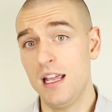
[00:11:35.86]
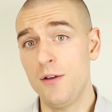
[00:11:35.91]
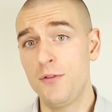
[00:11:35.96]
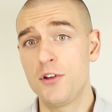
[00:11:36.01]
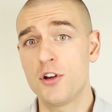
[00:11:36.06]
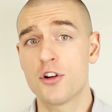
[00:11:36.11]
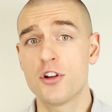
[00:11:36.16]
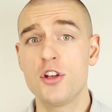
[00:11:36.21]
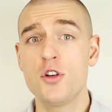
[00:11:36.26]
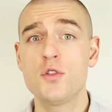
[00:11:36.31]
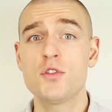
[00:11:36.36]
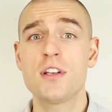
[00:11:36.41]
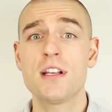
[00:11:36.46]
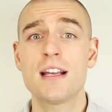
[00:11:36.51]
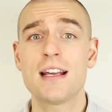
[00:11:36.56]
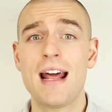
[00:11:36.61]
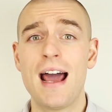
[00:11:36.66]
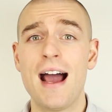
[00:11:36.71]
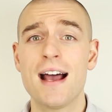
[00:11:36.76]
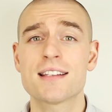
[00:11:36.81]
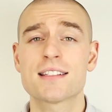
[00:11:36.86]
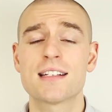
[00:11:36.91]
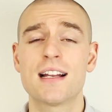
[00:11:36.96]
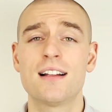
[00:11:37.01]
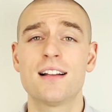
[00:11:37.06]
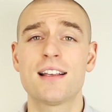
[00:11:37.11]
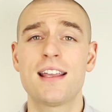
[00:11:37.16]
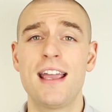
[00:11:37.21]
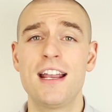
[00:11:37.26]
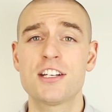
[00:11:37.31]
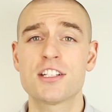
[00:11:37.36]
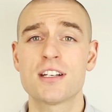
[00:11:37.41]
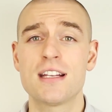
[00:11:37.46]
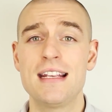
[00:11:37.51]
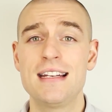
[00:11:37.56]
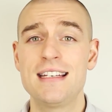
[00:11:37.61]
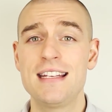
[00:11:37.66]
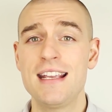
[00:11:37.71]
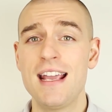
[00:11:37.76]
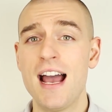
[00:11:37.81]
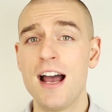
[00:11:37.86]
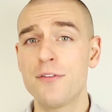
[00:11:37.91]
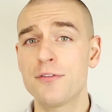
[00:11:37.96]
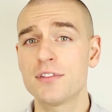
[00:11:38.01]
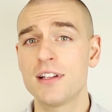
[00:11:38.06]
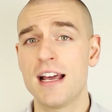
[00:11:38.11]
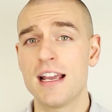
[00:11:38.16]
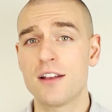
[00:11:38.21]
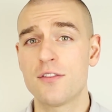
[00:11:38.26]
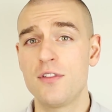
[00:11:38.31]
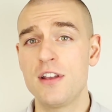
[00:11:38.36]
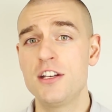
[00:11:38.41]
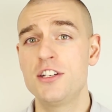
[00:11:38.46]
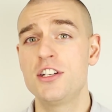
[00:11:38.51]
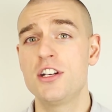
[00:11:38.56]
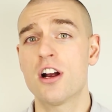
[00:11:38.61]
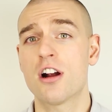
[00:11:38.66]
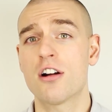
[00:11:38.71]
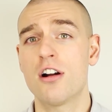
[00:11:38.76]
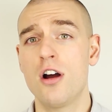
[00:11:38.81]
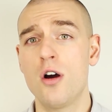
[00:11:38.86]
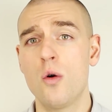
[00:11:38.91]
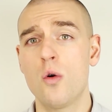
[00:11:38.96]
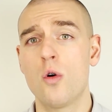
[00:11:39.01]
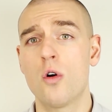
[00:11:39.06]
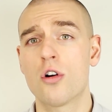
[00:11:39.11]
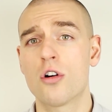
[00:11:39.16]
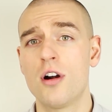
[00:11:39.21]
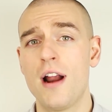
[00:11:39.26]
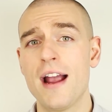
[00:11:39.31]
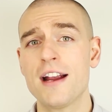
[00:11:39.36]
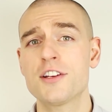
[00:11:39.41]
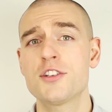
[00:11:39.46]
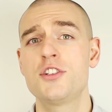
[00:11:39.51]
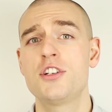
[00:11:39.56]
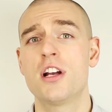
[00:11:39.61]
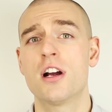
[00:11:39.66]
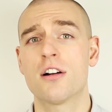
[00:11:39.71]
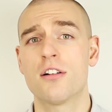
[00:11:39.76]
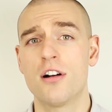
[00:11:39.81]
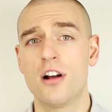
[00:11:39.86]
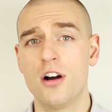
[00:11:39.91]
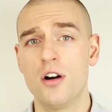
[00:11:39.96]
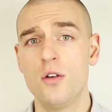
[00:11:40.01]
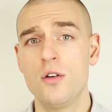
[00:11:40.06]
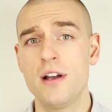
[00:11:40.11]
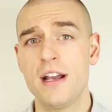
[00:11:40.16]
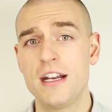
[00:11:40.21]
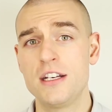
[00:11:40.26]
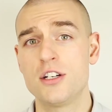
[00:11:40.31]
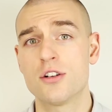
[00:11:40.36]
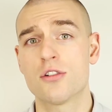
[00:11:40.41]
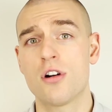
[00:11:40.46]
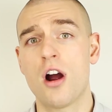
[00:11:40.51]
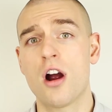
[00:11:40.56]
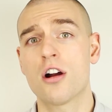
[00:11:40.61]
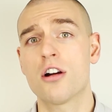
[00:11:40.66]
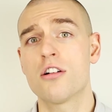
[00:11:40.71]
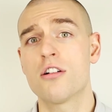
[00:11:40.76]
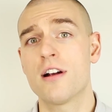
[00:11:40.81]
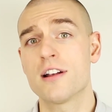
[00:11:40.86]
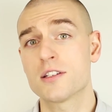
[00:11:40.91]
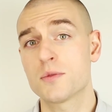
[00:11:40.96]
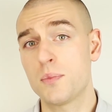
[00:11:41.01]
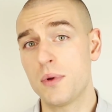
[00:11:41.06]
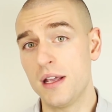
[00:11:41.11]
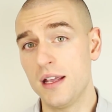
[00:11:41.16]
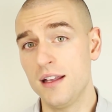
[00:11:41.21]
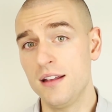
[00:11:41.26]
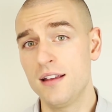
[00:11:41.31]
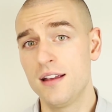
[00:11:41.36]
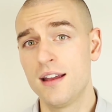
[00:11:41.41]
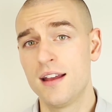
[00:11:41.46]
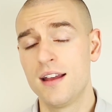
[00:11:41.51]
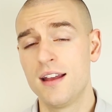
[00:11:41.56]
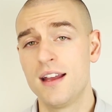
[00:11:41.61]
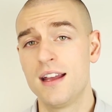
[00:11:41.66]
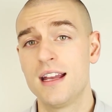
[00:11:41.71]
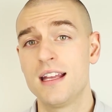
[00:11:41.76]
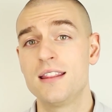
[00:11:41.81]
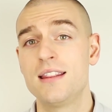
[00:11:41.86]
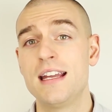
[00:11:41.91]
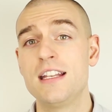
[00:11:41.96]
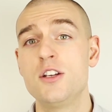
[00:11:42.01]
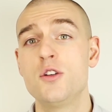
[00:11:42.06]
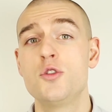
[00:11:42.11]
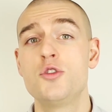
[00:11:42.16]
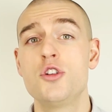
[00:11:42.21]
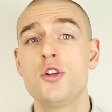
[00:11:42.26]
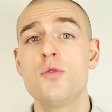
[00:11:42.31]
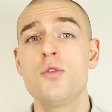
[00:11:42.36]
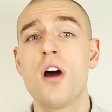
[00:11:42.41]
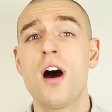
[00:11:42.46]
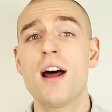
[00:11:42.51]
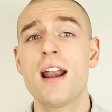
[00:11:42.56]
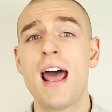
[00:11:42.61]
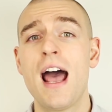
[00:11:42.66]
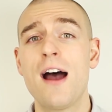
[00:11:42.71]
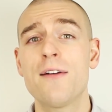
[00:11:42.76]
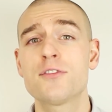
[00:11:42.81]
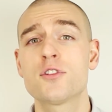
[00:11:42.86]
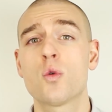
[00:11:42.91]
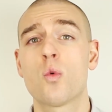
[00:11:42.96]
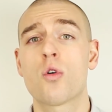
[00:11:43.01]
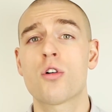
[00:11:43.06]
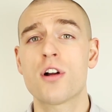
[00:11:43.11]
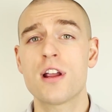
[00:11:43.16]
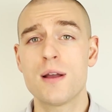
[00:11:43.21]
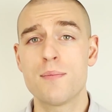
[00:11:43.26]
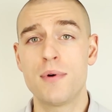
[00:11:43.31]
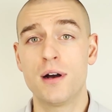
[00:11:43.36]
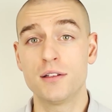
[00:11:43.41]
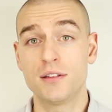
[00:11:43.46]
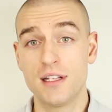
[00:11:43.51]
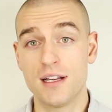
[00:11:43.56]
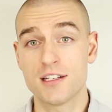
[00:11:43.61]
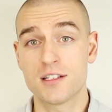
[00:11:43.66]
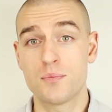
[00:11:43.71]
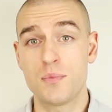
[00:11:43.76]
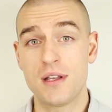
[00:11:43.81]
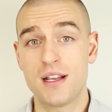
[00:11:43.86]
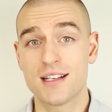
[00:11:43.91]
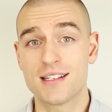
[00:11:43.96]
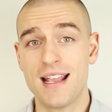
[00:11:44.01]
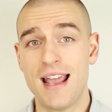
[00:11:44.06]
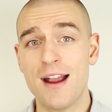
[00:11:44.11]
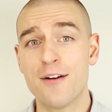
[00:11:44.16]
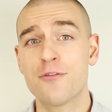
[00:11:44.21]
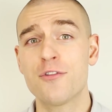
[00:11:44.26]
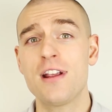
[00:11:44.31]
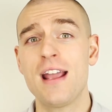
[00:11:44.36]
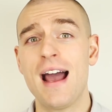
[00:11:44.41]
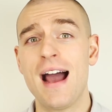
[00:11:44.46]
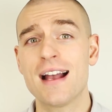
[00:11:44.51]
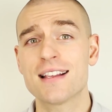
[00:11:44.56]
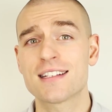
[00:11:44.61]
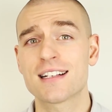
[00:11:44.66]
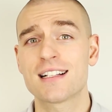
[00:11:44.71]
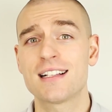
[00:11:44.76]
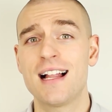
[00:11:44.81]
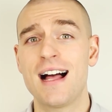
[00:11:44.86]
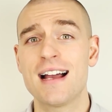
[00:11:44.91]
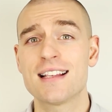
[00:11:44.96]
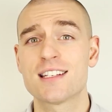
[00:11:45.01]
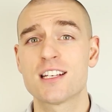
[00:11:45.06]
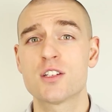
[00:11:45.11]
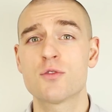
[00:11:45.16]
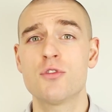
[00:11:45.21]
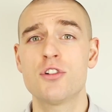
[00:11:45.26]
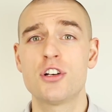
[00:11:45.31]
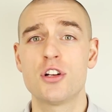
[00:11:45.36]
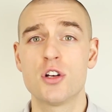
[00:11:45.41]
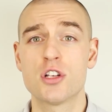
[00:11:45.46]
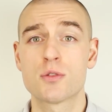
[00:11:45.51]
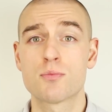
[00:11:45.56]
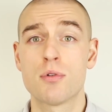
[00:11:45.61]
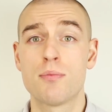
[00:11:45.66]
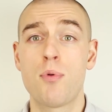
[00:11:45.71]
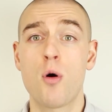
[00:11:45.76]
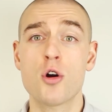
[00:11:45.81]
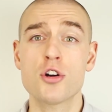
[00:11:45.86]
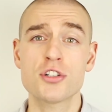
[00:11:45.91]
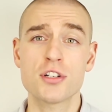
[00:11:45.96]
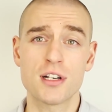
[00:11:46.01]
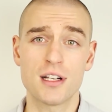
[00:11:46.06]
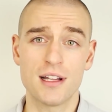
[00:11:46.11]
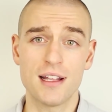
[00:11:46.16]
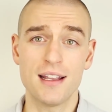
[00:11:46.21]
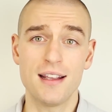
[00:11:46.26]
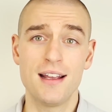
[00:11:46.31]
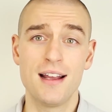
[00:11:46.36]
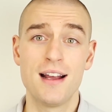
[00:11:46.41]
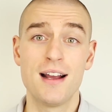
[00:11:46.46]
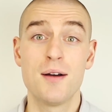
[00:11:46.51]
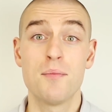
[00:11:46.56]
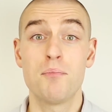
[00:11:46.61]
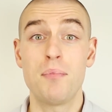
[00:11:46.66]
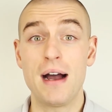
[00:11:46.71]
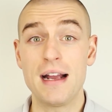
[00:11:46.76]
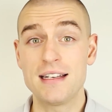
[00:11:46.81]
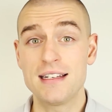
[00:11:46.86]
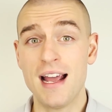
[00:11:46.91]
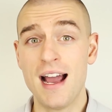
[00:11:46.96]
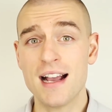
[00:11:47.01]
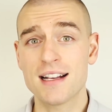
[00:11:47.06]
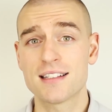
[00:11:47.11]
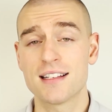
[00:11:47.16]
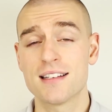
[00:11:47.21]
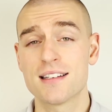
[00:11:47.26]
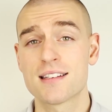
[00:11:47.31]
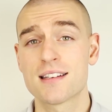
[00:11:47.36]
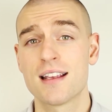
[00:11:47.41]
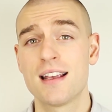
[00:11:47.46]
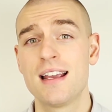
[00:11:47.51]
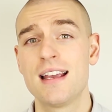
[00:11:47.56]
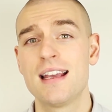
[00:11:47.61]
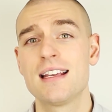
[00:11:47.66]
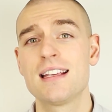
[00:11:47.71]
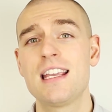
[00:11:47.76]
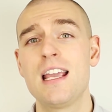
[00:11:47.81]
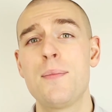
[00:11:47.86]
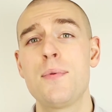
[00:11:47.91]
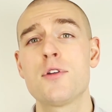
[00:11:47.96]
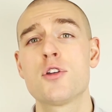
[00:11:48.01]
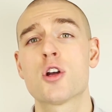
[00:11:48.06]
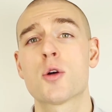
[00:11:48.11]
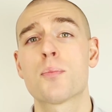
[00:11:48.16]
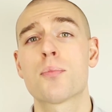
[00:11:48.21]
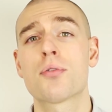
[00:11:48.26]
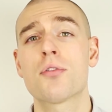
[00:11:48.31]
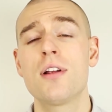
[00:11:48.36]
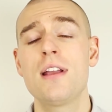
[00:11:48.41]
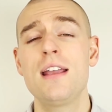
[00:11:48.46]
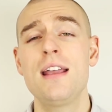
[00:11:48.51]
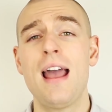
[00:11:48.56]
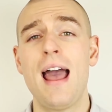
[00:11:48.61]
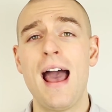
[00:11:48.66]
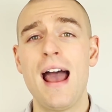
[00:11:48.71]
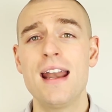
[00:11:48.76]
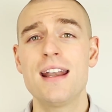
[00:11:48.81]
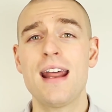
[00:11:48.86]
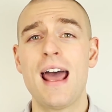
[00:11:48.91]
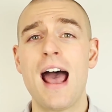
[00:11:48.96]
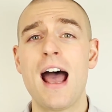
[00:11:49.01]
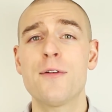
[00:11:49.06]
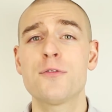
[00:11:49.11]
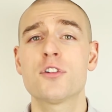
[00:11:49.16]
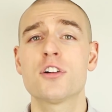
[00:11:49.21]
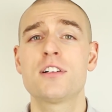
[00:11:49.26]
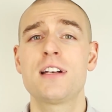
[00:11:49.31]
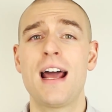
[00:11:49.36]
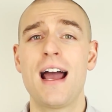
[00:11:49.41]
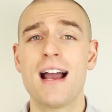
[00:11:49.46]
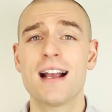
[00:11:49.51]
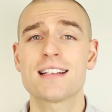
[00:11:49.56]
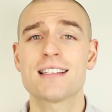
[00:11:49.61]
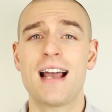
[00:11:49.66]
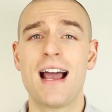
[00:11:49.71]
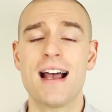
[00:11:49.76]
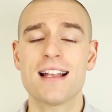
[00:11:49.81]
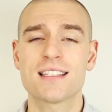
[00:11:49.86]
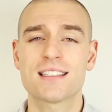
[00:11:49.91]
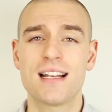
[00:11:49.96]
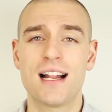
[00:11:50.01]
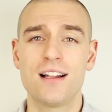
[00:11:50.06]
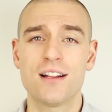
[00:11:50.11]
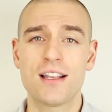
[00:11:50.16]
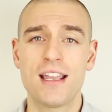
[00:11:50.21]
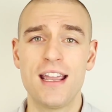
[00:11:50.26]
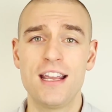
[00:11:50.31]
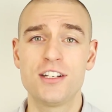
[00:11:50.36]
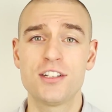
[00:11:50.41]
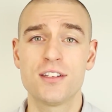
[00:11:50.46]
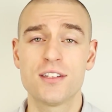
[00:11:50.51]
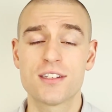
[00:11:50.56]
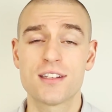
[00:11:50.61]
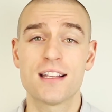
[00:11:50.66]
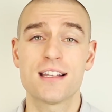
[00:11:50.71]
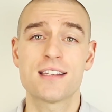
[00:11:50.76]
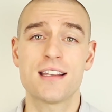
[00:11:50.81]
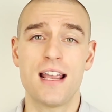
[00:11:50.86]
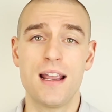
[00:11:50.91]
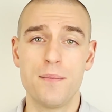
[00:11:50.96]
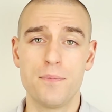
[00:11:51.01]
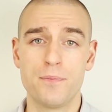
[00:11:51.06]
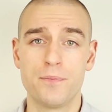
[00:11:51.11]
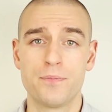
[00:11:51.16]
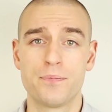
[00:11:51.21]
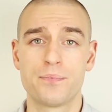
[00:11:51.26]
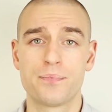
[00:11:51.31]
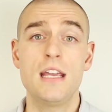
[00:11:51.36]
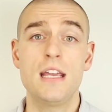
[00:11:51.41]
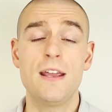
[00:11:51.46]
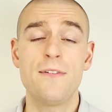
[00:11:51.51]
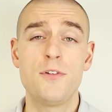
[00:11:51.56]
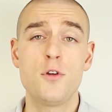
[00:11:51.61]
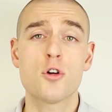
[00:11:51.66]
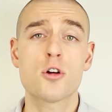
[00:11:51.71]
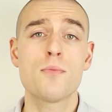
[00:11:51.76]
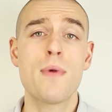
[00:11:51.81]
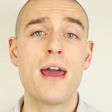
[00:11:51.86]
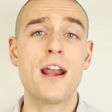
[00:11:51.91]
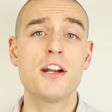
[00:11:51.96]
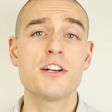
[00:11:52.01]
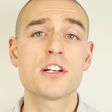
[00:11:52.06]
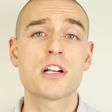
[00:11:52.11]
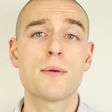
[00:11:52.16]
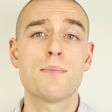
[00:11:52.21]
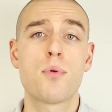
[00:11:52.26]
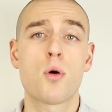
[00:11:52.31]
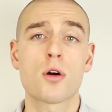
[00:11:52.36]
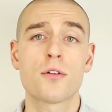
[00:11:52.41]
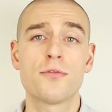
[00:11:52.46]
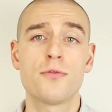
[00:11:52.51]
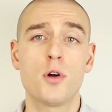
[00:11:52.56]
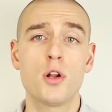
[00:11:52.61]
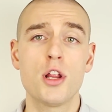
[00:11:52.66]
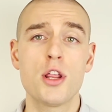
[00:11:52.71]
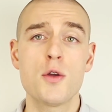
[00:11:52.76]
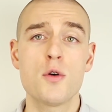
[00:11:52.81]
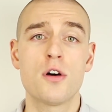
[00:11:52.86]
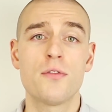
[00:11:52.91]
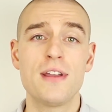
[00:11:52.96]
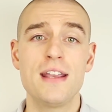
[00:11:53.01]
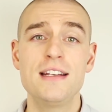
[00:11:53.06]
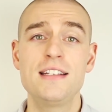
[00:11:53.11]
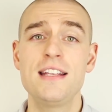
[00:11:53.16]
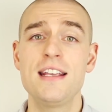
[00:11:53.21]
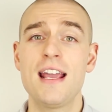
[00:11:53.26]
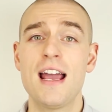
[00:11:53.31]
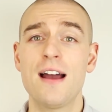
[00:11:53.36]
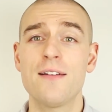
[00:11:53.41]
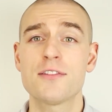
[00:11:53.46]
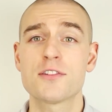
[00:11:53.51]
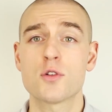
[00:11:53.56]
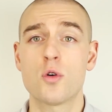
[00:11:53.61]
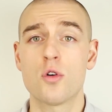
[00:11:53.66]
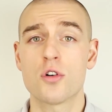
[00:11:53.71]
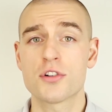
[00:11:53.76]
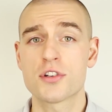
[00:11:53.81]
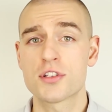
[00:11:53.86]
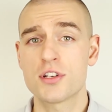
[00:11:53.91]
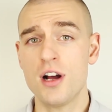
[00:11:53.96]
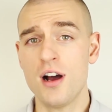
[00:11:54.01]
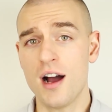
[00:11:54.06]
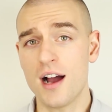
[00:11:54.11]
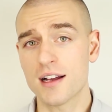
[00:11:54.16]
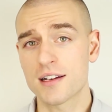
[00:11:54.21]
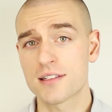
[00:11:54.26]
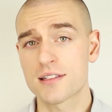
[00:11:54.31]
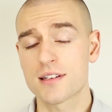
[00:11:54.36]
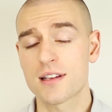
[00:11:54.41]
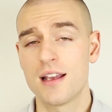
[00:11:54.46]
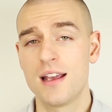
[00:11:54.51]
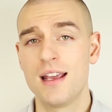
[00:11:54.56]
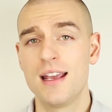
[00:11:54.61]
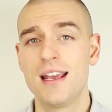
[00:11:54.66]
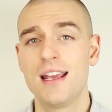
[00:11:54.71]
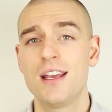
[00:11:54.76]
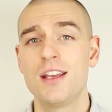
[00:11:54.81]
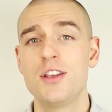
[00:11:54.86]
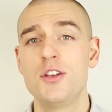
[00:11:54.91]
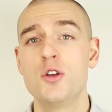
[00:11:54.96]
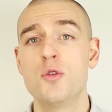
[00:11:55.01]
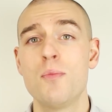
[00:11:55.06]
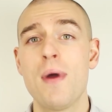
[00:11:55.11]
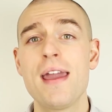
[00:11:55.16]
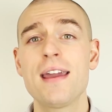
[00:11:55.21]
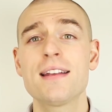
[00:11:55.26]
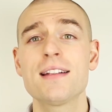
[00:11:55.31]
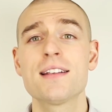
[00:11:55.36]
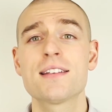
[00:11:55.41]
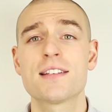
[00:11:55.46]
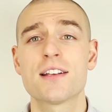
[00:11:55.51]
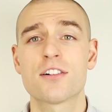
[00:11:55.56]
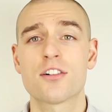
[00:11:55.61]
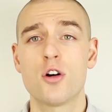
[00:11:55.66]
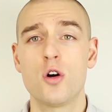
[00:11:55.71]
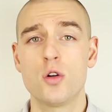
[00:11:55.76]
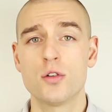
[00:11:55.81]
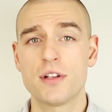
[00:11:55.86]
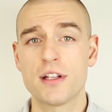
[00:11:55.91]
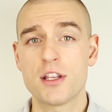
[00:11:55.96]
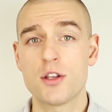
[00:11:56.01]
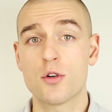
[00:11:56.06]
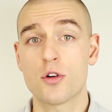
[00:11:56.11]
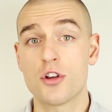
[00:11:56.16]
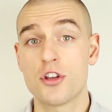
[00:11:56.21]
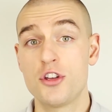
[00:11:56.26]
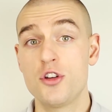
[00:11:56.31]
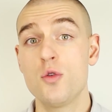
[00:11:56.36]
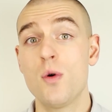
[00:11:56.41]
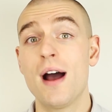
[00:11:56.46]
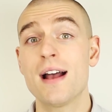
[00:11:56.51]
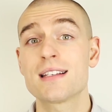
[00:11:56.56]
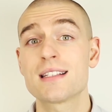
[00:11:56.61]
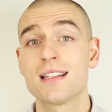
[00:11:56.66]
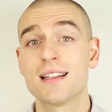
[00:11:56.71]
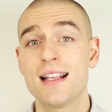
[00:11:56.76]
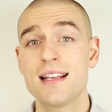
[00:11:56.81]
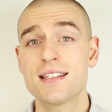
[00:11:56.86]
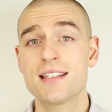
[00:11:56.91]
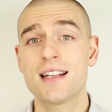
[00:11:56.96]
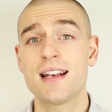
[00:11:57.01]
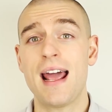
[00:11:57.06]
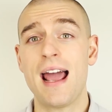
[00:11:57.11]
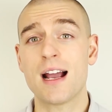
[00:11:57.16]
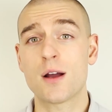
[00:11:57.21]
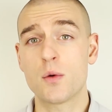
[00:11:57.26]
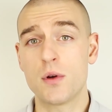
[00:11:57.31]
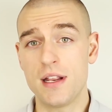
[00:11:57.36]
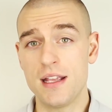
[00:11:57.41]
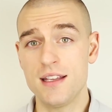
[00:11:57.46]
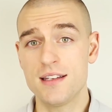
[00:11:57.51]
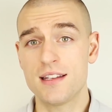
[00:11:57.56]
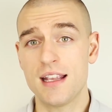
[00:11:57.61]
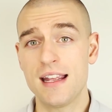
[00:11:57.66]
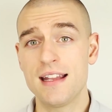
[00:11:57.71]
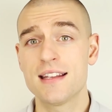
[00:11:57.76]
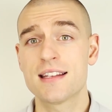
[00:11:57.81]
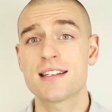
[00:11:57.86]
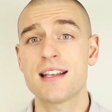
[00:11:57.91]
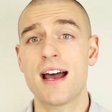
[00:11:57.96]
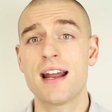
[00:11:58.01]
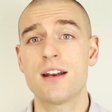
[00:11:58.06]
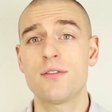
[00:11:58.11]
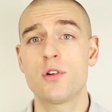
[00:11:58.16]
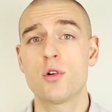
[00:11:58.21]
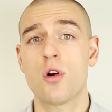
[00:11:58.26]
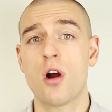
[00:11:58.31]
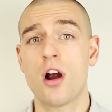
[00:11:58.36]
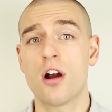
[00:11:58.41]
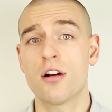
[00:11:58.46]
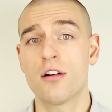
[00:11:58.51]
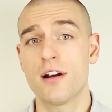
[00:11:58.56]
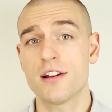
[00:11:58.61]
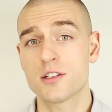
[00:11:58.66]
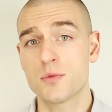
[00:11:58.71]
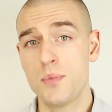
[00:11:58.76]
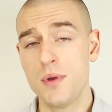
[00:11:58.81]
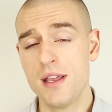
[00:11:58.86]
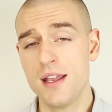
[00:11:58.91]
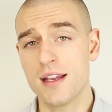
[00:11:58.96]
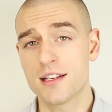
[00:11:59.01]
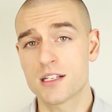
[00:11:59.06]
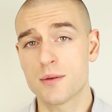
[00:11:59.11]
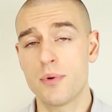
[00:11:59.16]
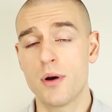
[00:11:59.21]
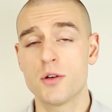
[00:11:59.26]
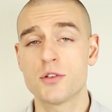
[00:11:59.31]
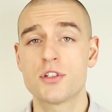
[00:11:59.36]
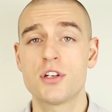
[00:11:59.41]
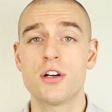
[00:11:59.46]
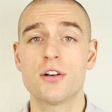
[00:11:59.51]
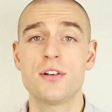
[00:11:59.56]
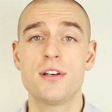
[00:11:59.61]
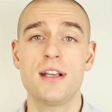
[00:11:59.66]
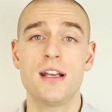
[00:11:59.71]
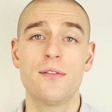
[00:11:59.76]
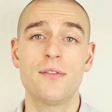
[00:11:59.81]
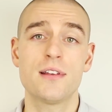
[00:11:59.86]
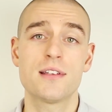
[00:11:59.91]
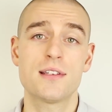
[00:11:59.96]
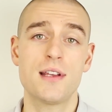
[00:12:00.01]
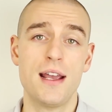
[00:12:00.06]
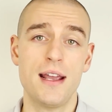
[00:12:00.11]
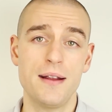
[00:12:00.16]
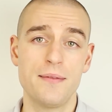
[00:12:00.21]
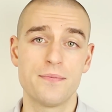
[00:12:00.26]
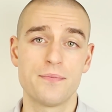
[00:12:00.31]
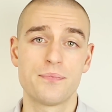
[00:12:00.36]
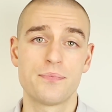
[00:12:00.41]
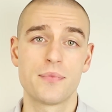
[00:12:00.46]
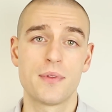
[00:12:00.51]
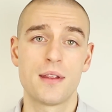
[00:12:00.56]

If you're using an asset allocation ETF like VGRO or XGRO in your RRSP, then you do not have to worry about this because every asset class is reduced proportionally by taxes, keeping your pre- and after-tax asset allocations the same. If you are managing a portfolio of ETFs or stocks, you may consider holding your US-listed equities inside of your RRSP as opposed to your TFSA.